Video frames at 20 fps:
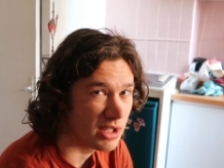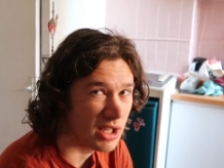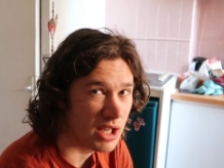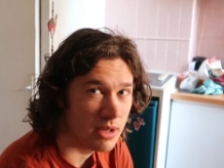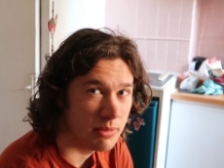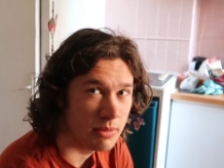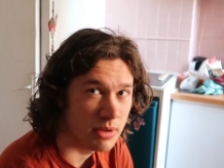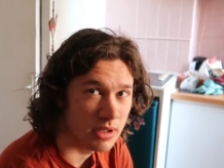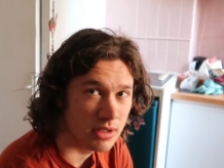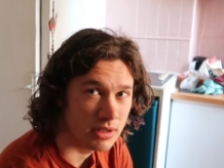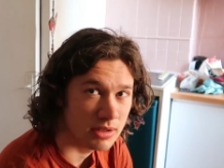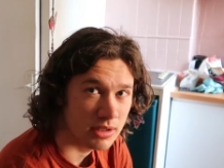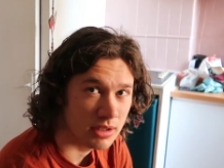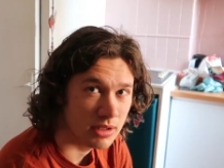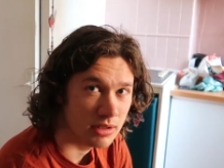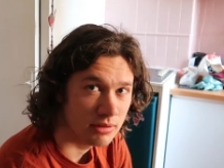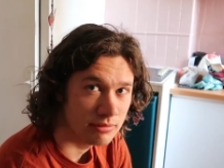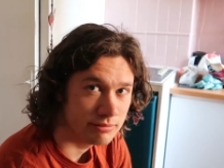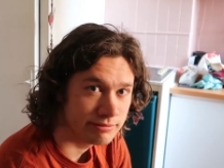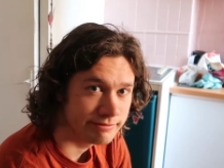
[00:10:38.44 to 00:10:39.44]
I came here,
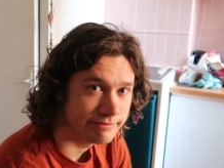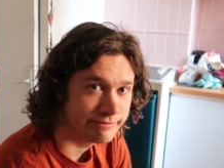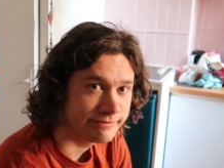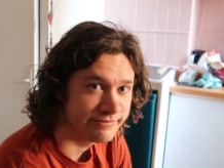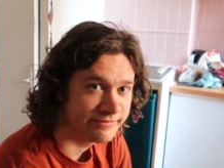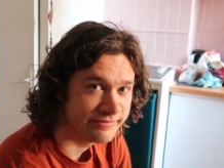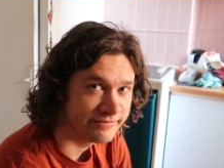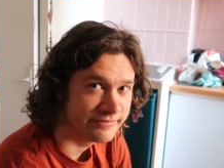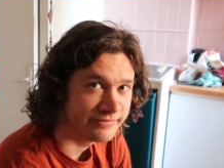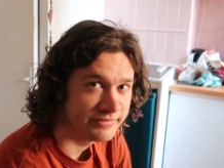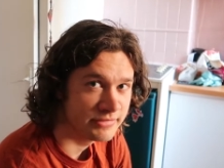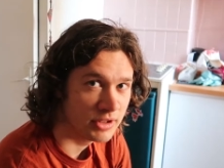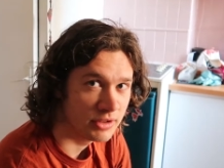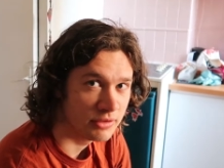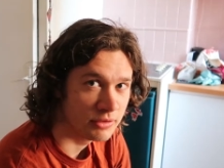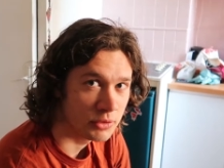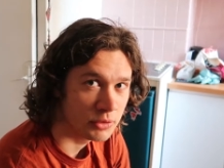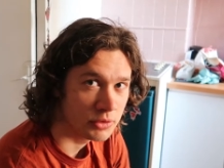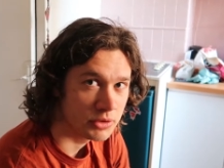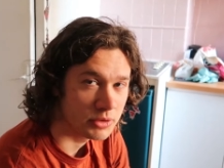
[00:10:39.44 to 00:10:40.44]
so
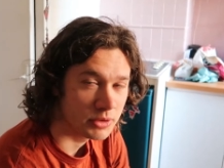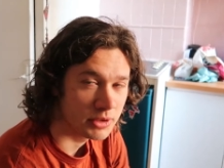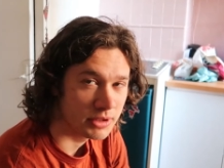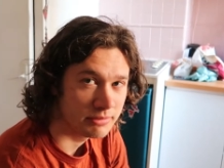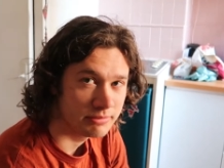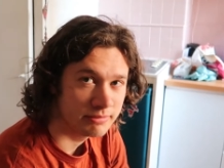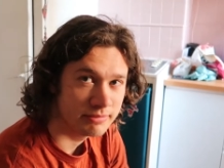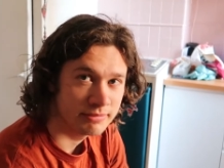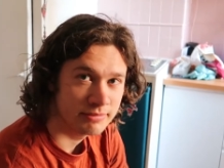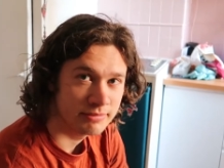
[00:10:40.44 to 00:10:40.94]
looking forward to it.